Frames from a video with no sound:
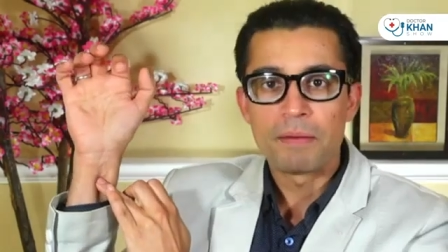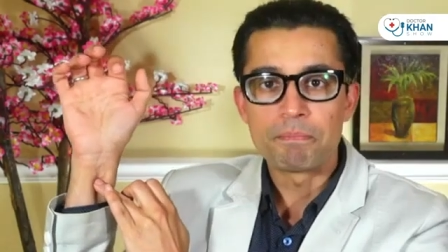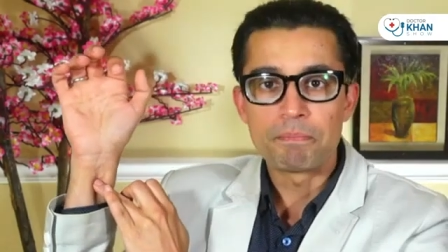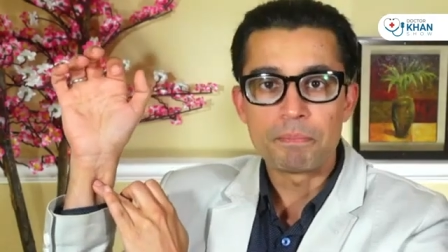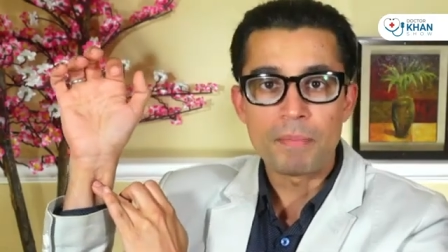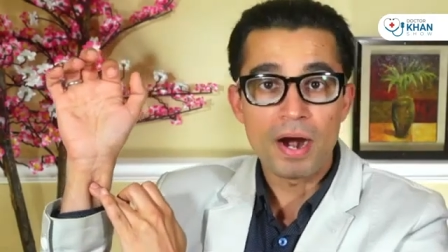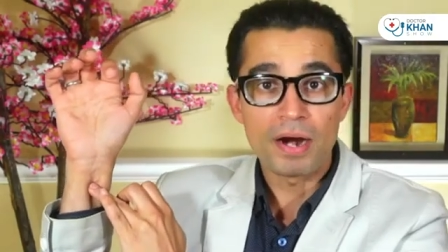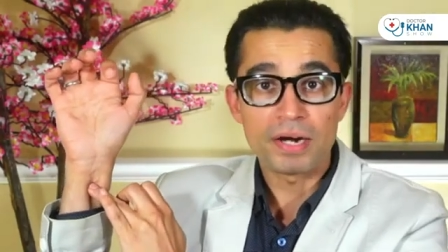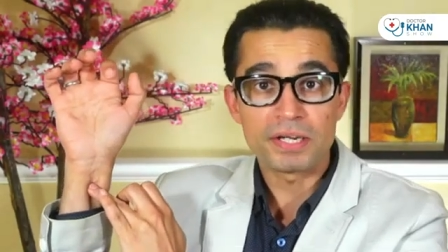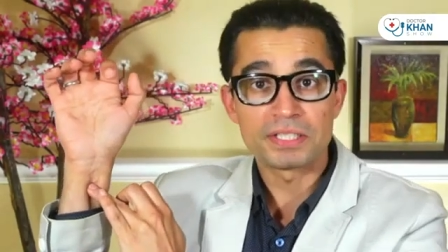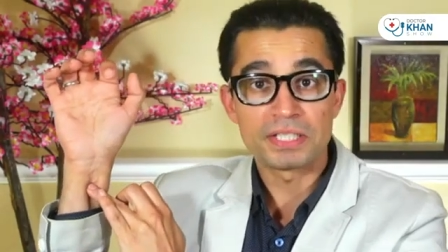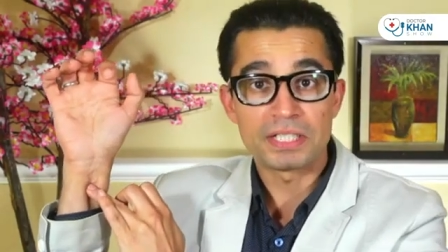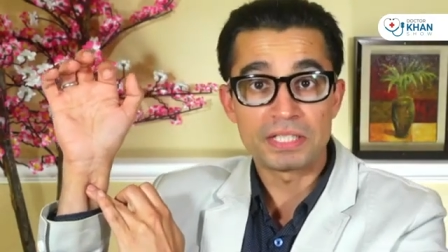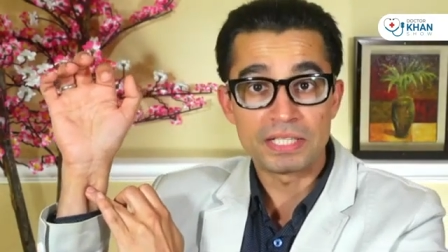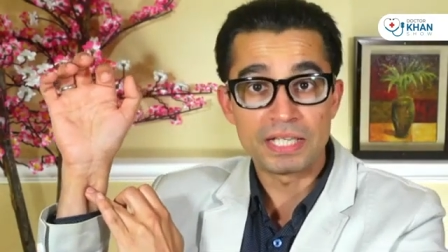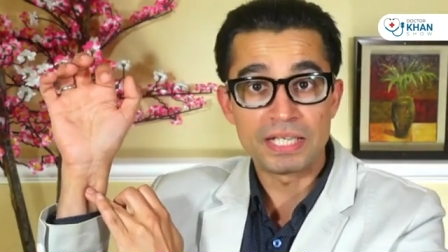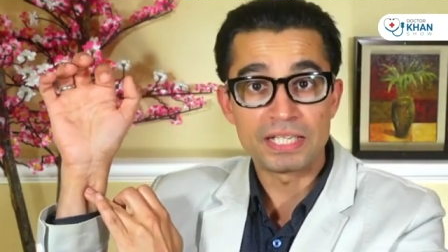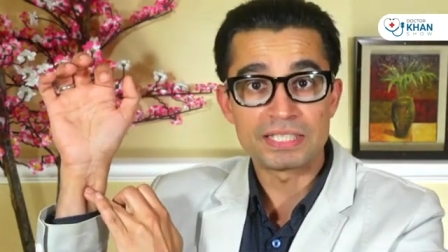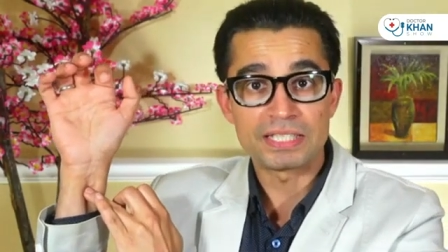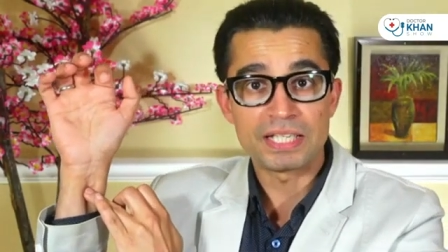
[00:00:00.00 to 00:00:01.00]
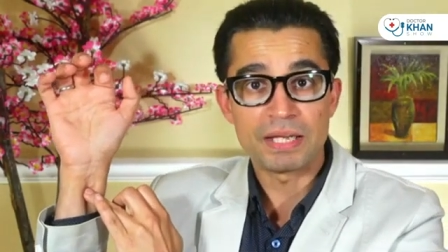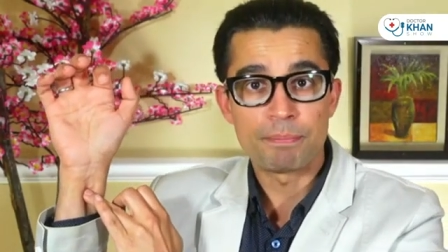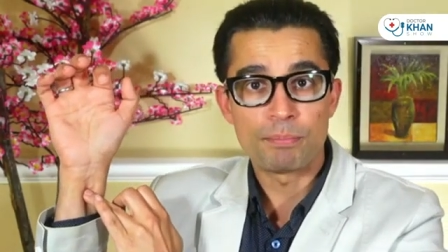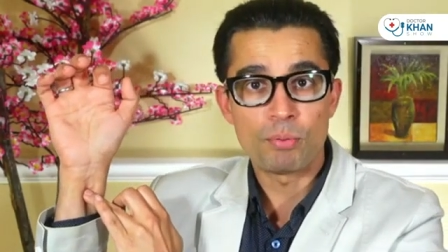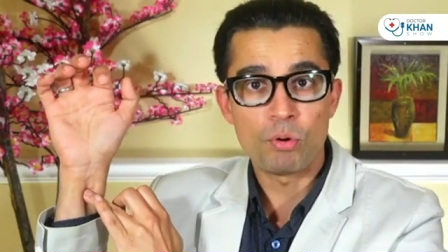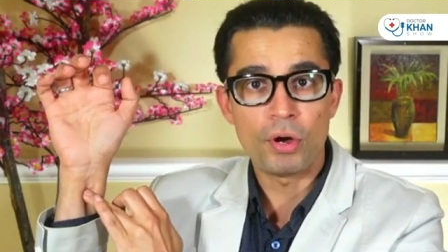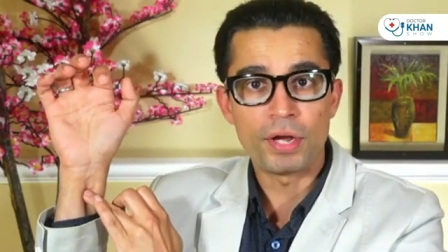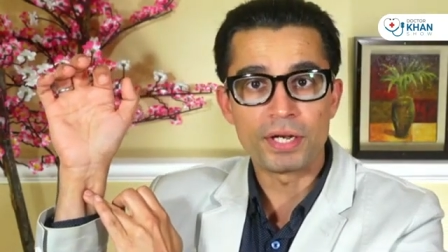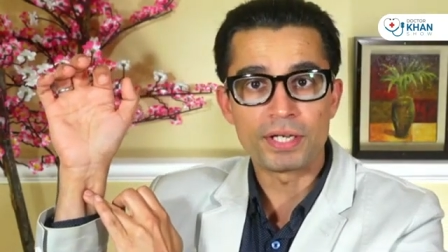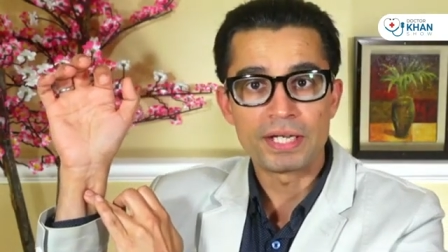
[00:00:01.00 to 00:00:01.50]
marks this
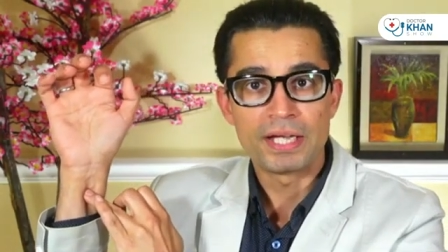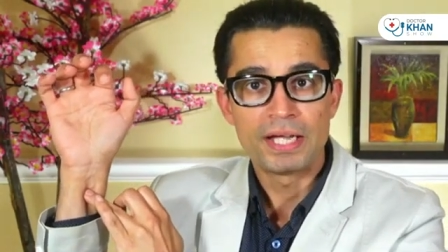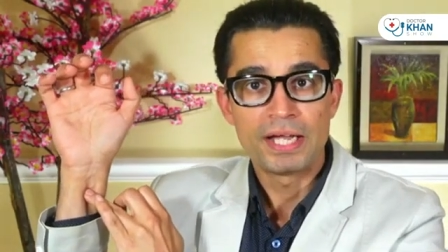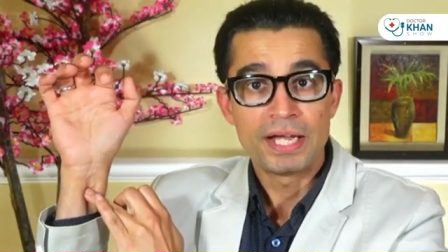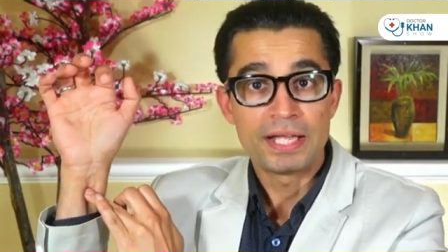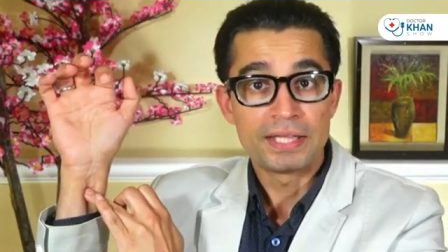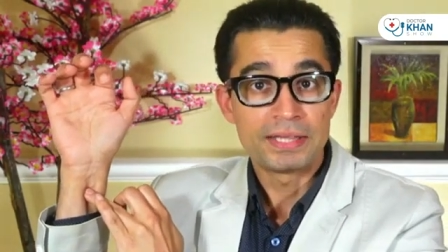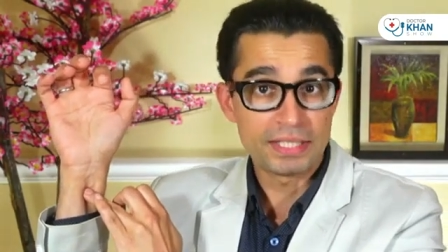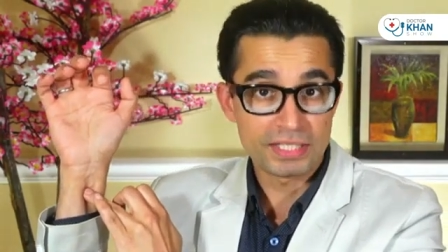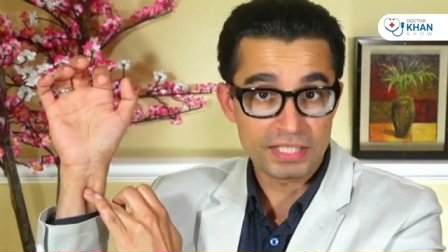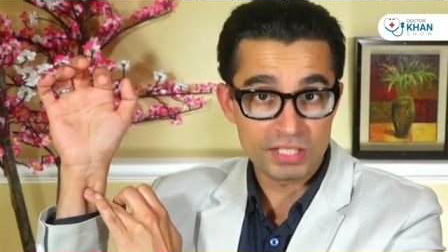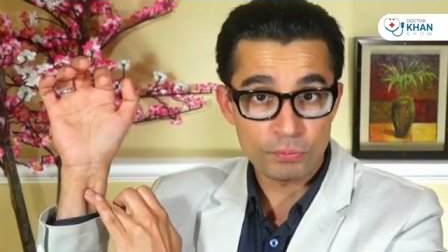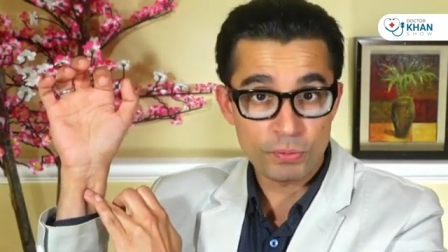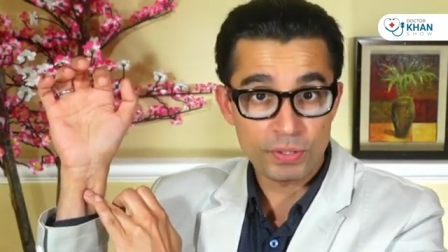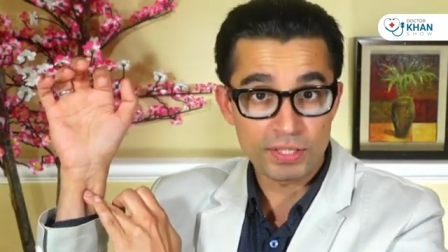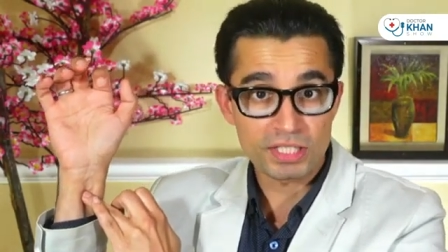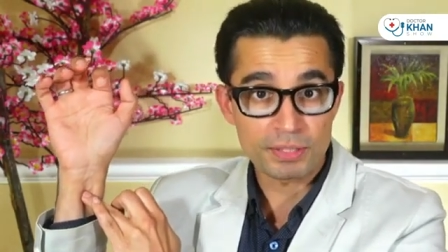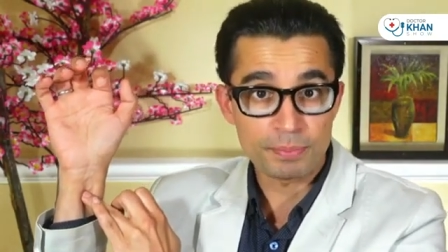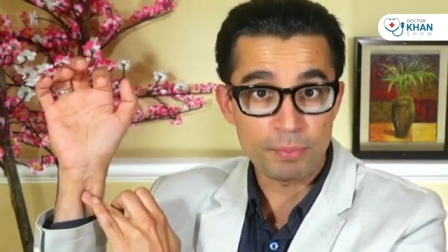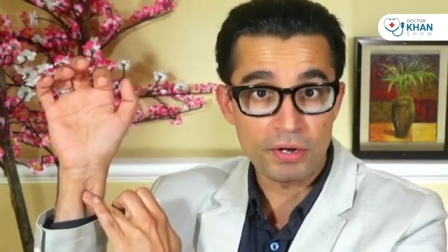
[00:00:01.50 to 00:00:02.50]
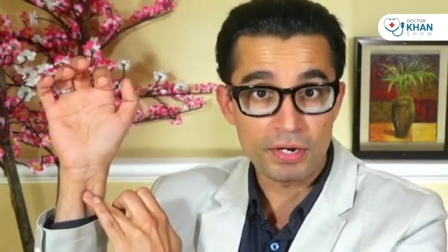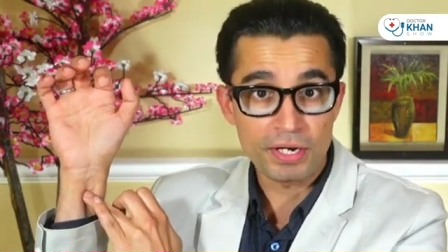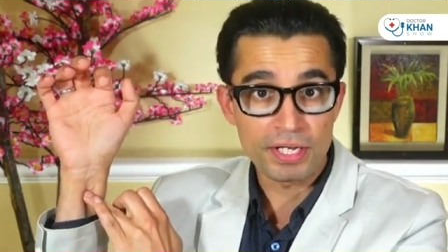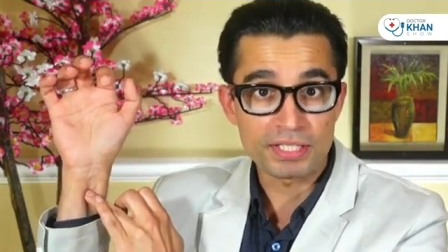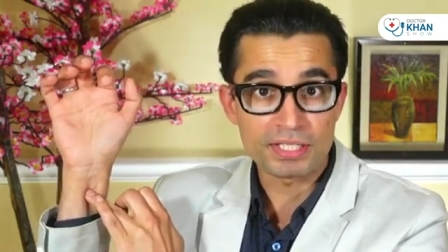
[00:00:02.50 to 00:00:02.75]
point. This is where the spot